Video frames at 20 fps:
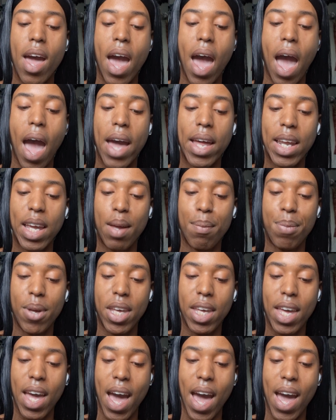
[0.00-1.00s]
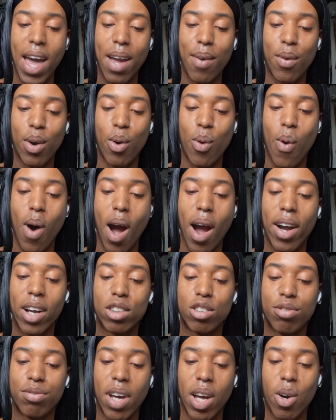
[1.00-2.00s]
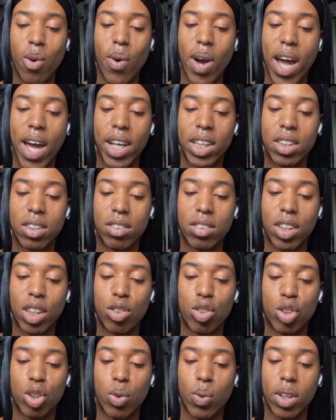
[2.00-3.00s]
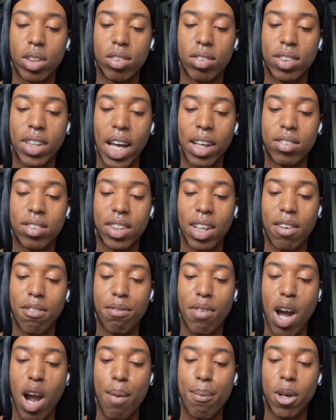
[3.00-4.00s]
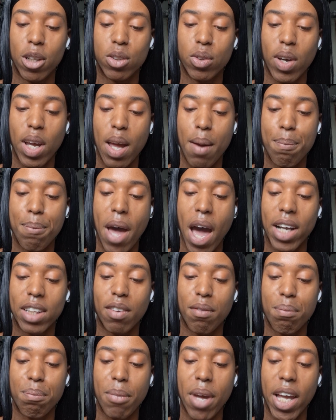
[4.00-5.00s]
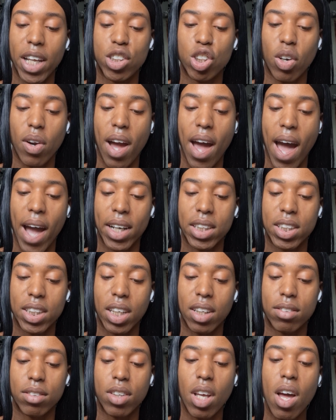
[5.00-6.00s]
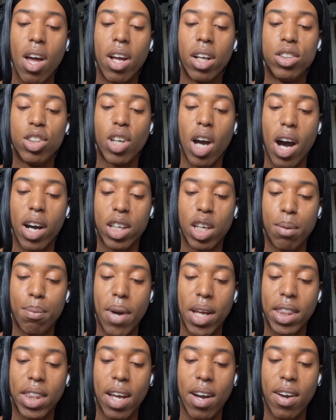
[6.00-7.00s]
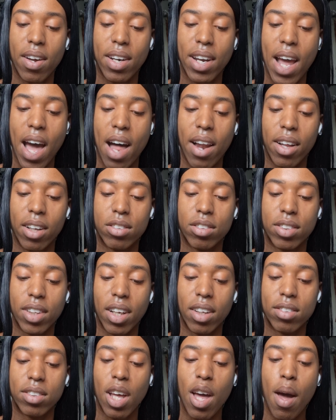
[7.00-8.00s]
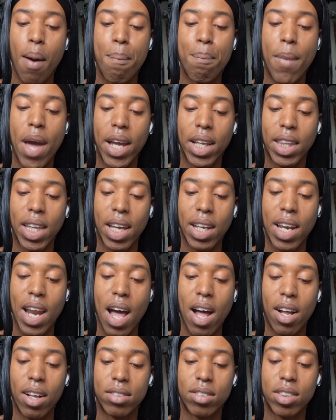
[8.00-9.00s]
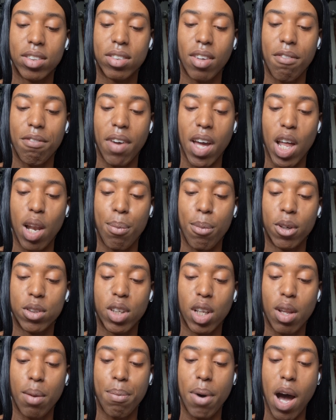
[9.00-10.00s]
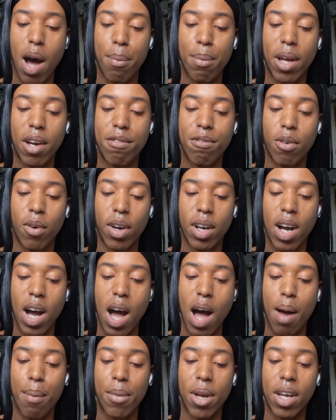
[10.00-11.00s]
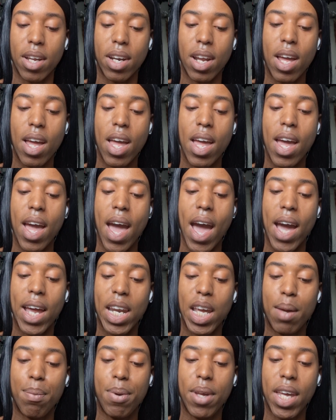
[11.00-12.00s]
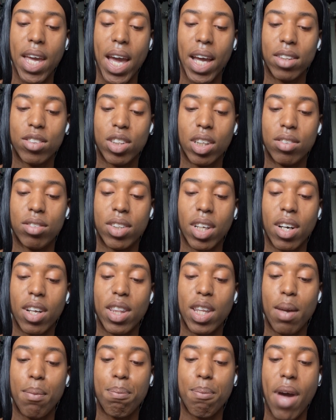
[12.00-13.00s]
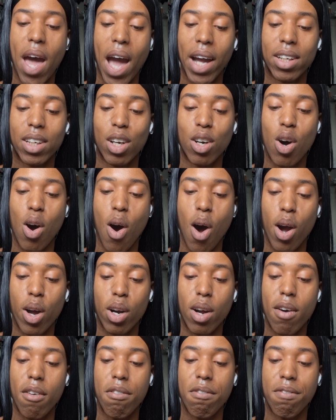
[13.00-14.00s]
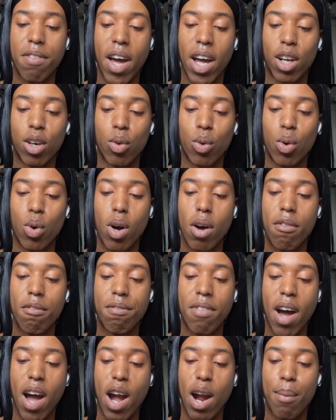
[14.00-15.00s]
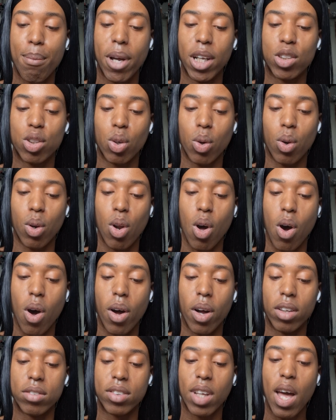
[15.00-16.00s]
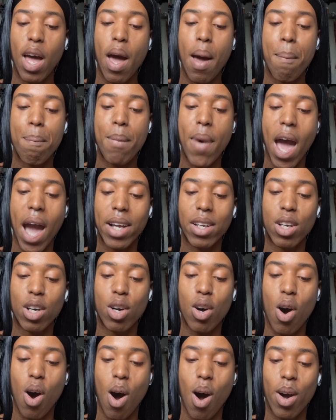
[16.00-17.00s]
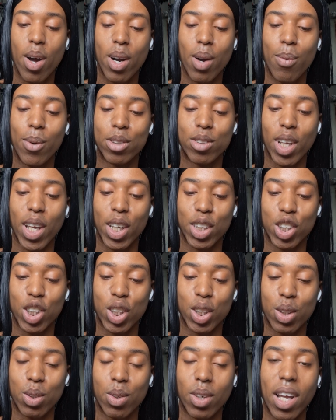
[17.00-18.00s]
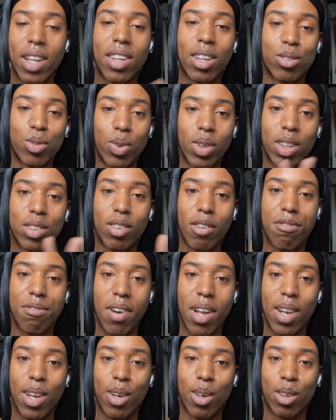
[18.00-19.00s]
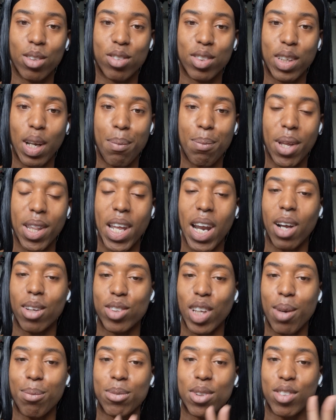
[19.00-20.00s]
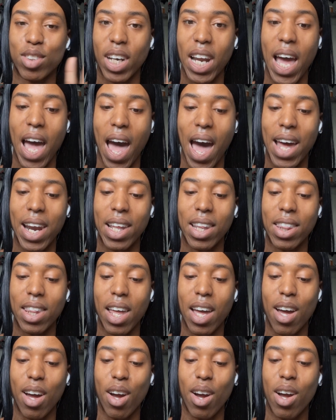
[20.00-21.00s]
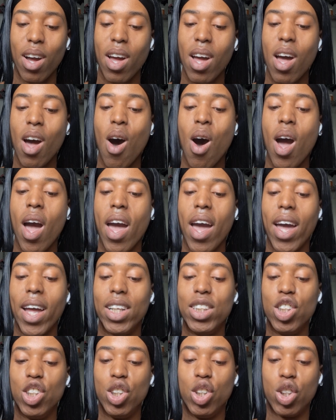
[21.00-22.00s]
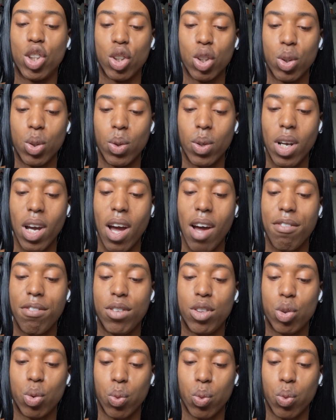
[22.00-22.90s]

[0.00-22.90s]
NEPA requires federal agencies to assess the environmental impact of major actions, document their analysis, make the analysis available to the public for comment. NEPA is considered the Magna Carta of federal environmental laws. Magna Carta was issued, and this one is a fun little snippet that I was like, I'm just going to add in there, in June of